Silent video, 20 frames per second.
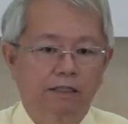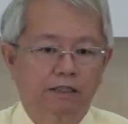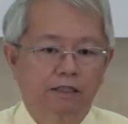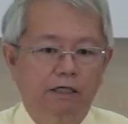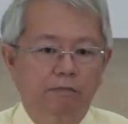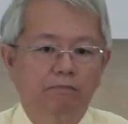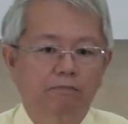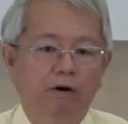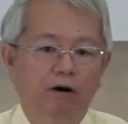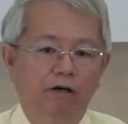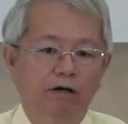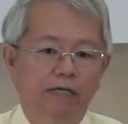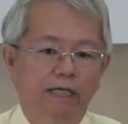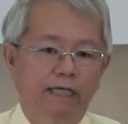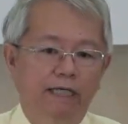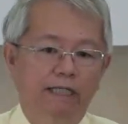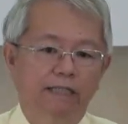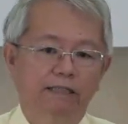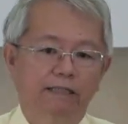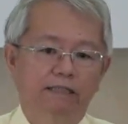The point
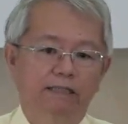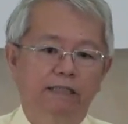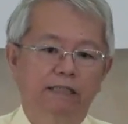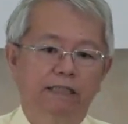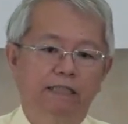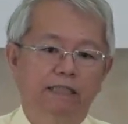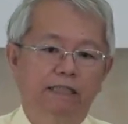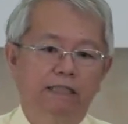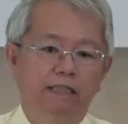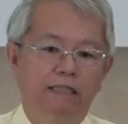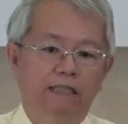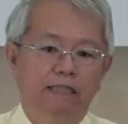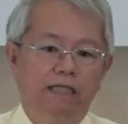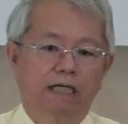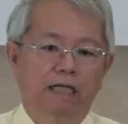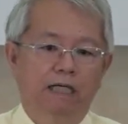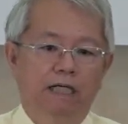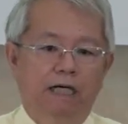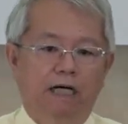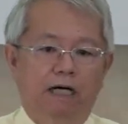is,
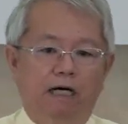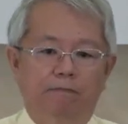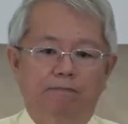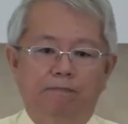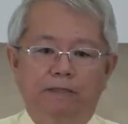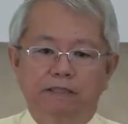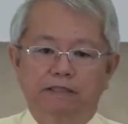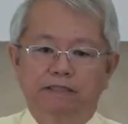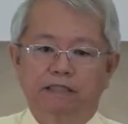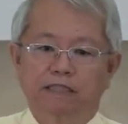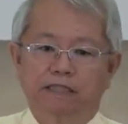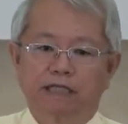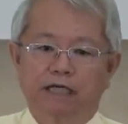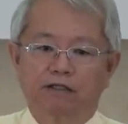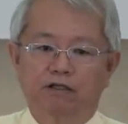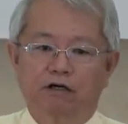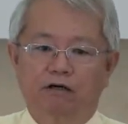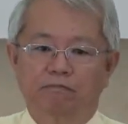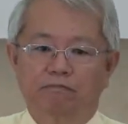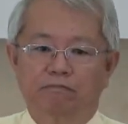a person
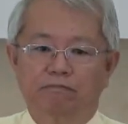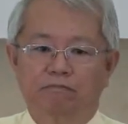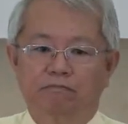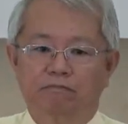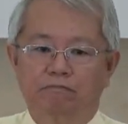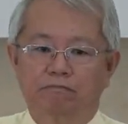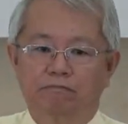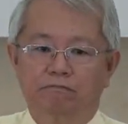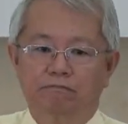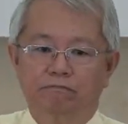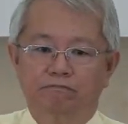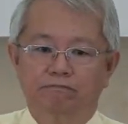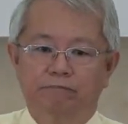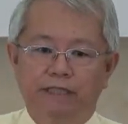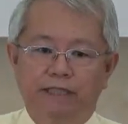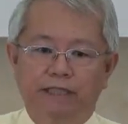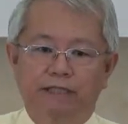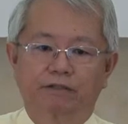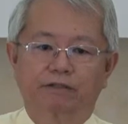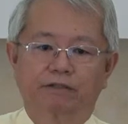cannot
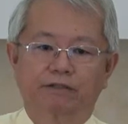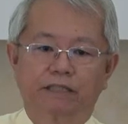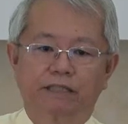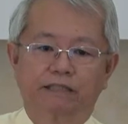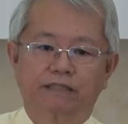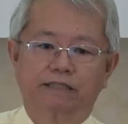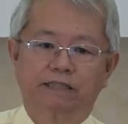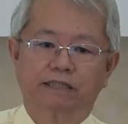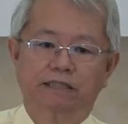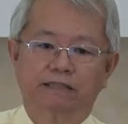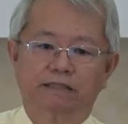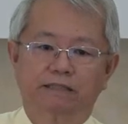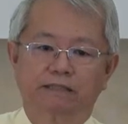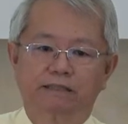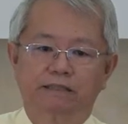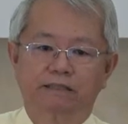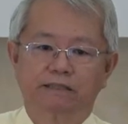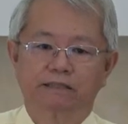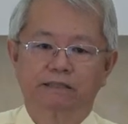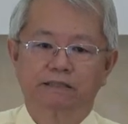be a Christian
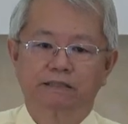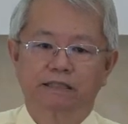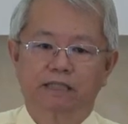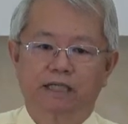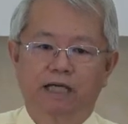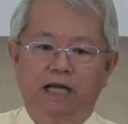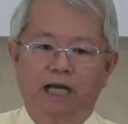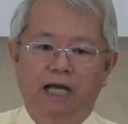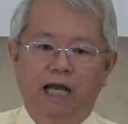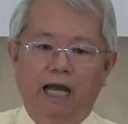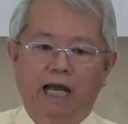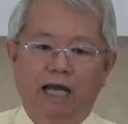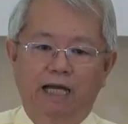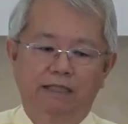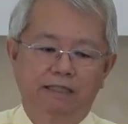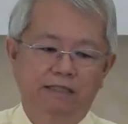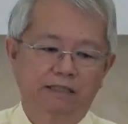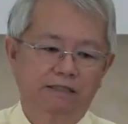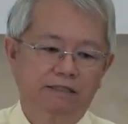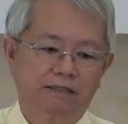
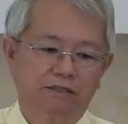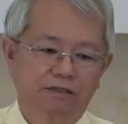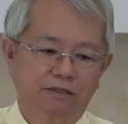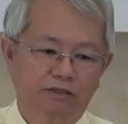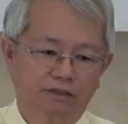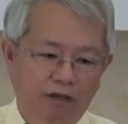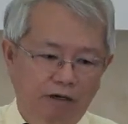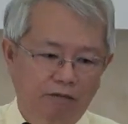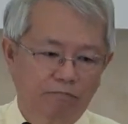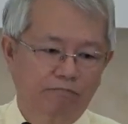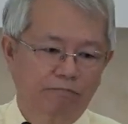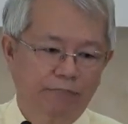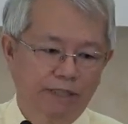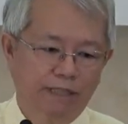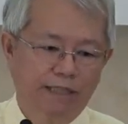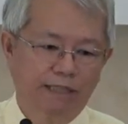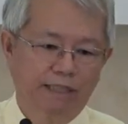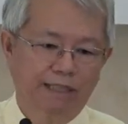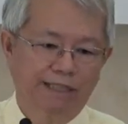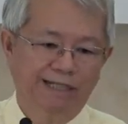and not
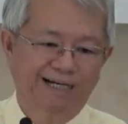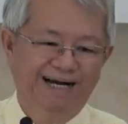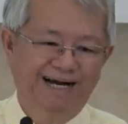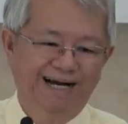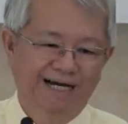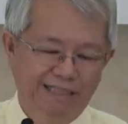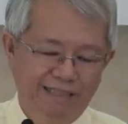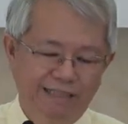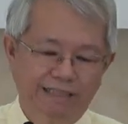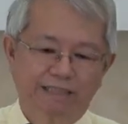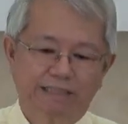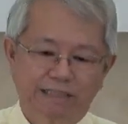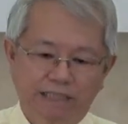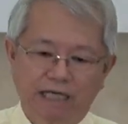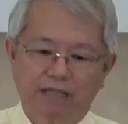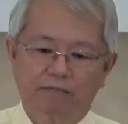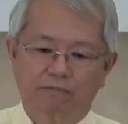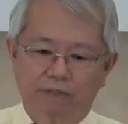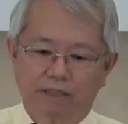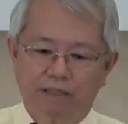be a
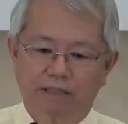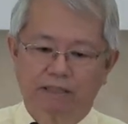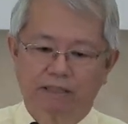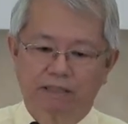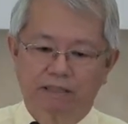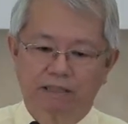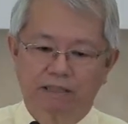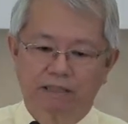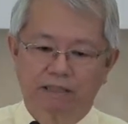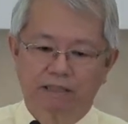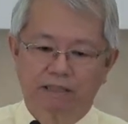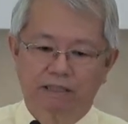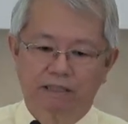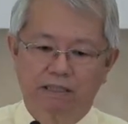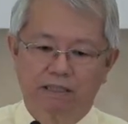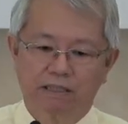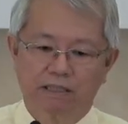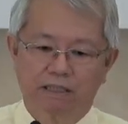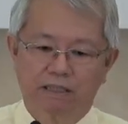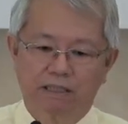disciple.
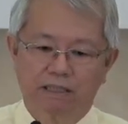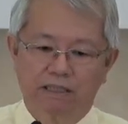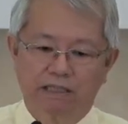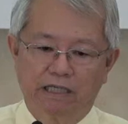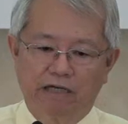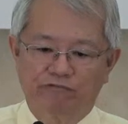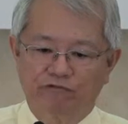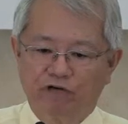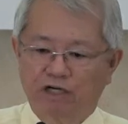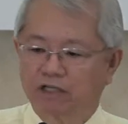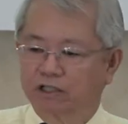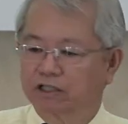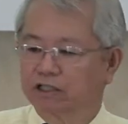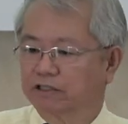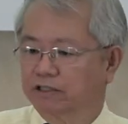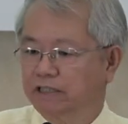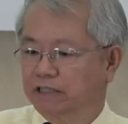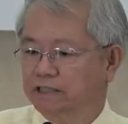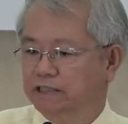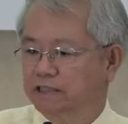If you are a
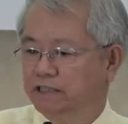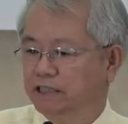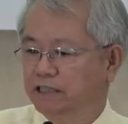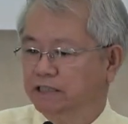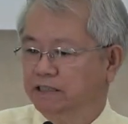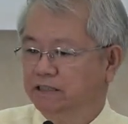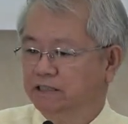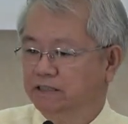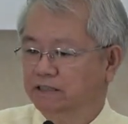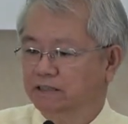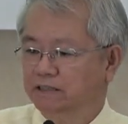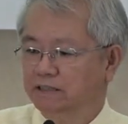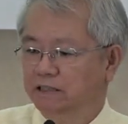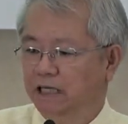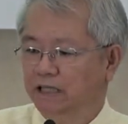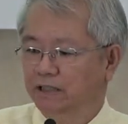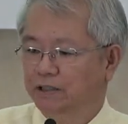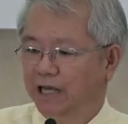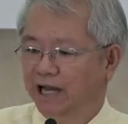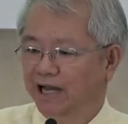Christian,
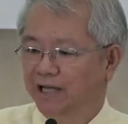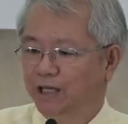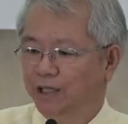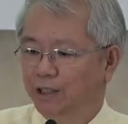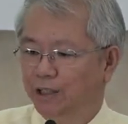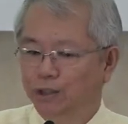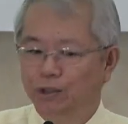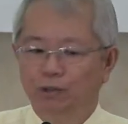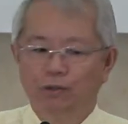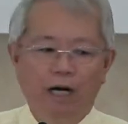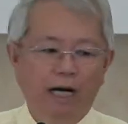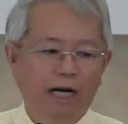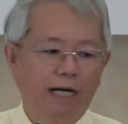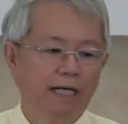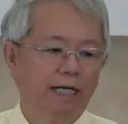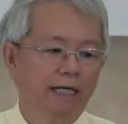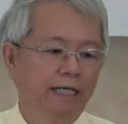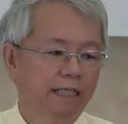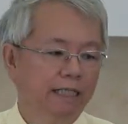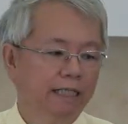you
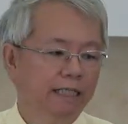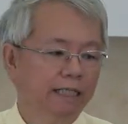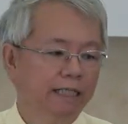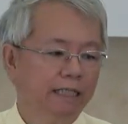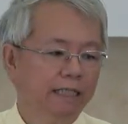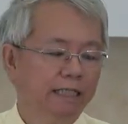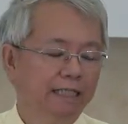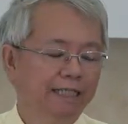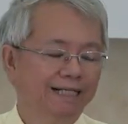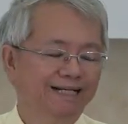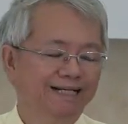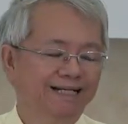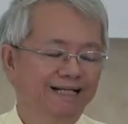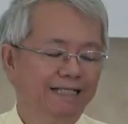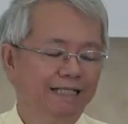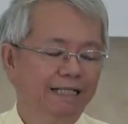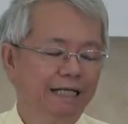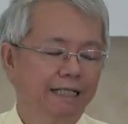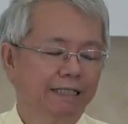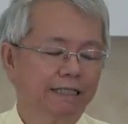are a
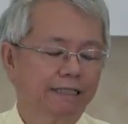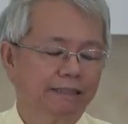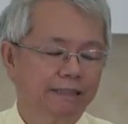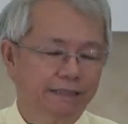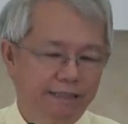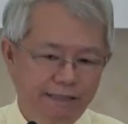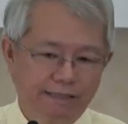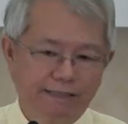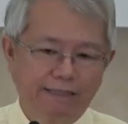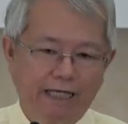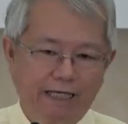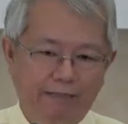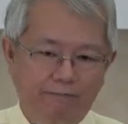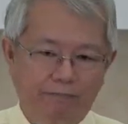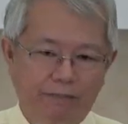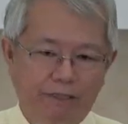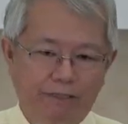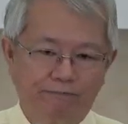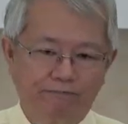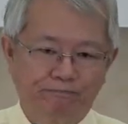
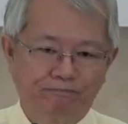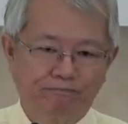disciple.